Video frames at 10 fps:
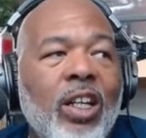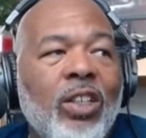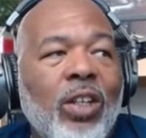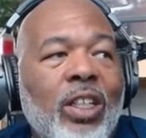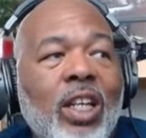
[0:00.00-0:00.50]

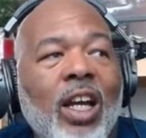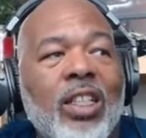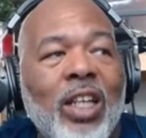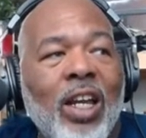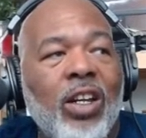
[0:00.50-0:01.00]
So these
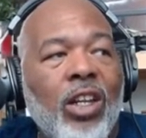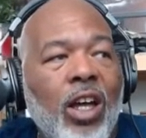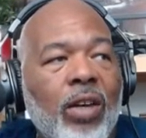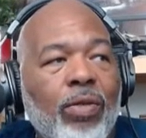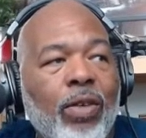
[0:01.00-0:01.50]
guys had a
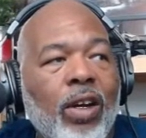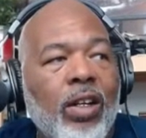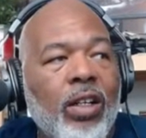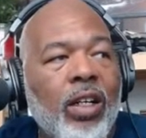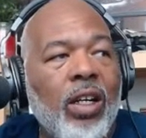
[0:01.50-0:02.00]
lot of
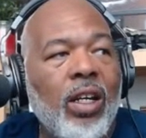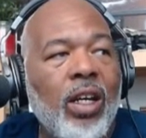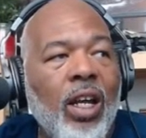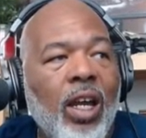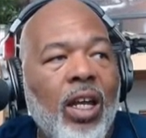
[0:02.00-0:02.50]
fun,
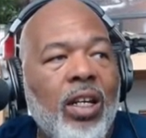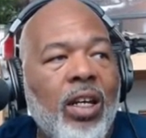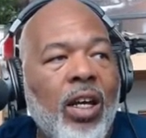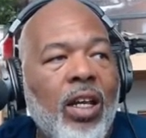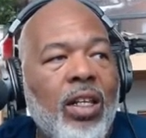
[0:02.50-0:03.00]
and
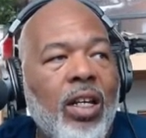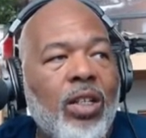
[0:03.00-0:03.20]
they